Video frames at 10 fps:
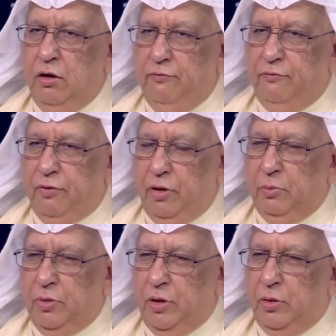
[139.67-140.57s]

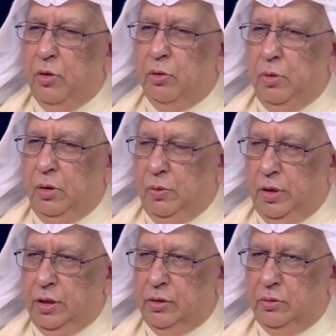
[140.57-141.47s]
from the normal
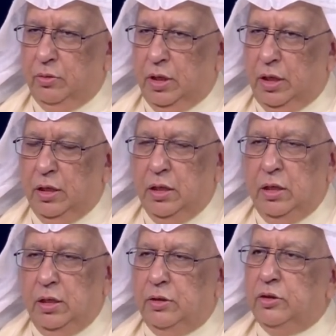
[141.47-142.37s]
work to the
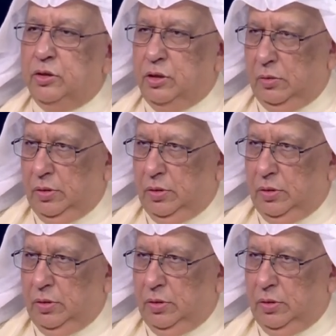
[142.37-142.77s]
digital world.